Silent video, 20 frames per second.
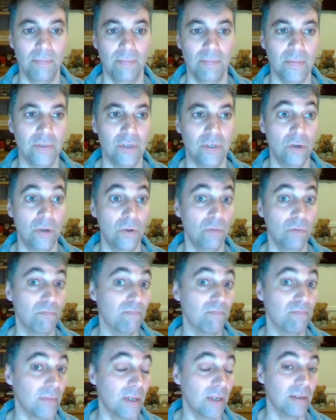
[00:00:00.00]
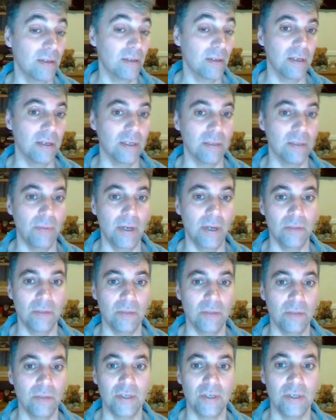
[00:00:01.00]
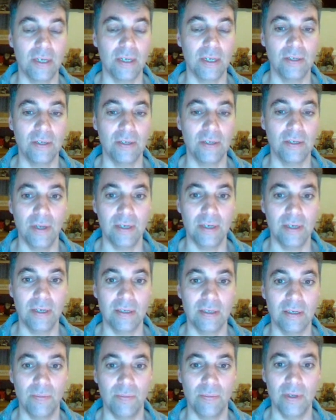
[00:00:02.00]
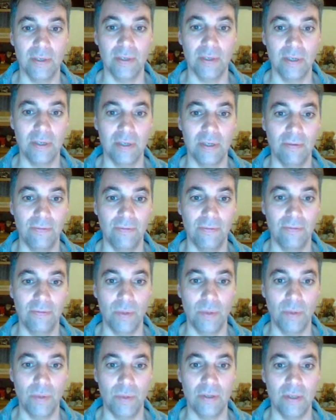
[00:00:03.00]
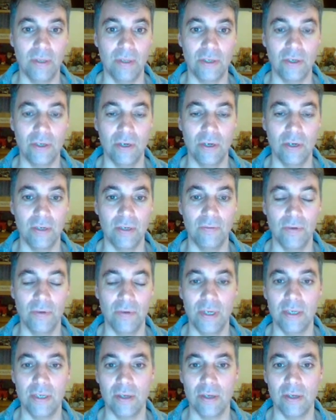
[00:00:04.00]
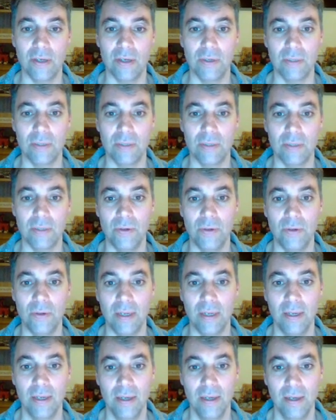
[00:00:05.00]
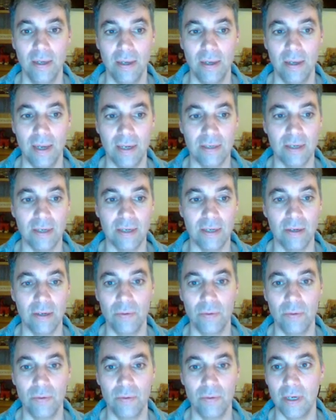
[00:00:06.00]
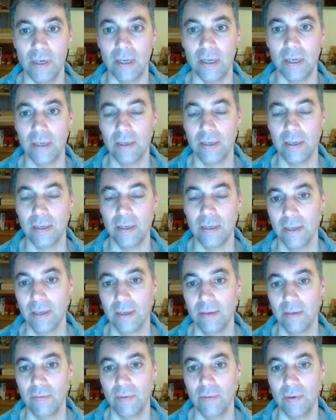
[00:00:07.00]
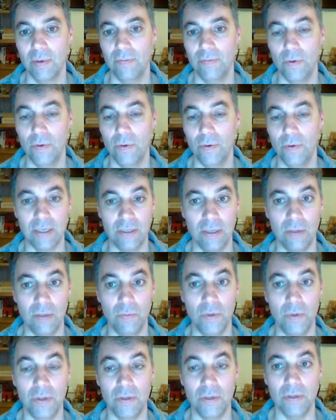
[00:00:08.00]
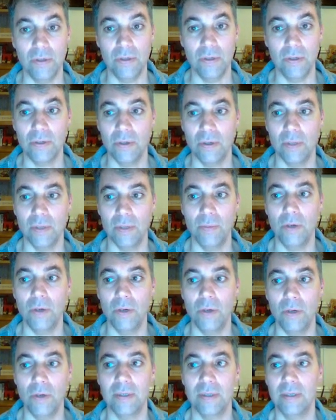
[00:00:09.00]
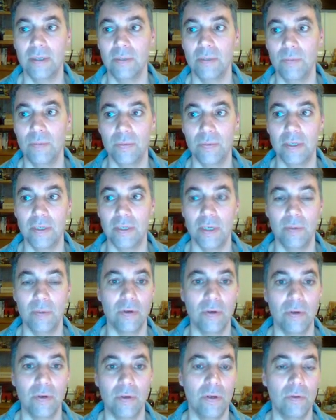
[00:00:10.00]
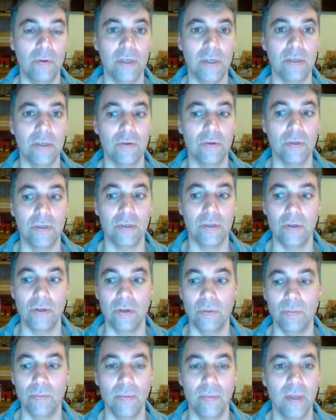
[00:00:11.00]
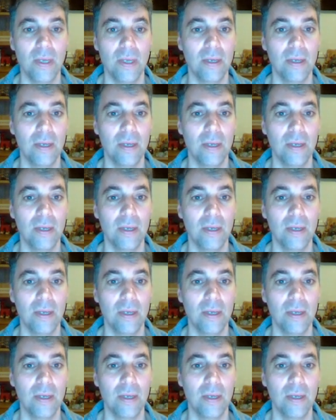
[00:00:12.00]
So that's about as much as I can say on that, except that since I first posted this chart several years ago, it's been doing exactly what I forecasted it would do. So at this moment in time, I've got no reason to assume